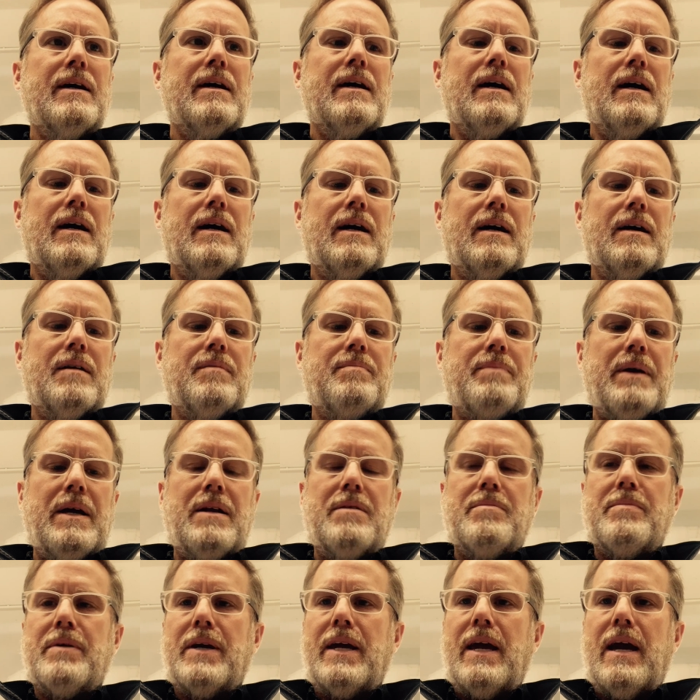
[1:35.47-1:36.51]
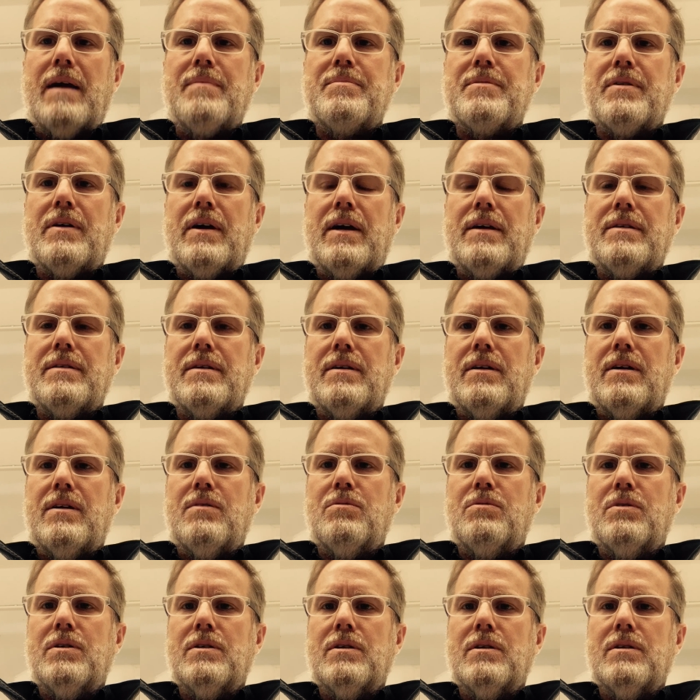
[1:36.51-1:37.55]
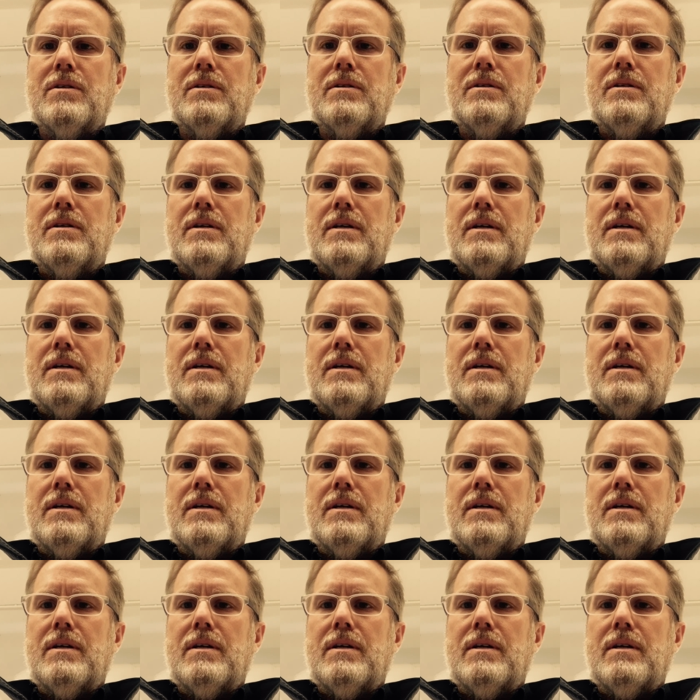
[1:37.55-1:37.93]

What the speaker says: Beta-mercaptan will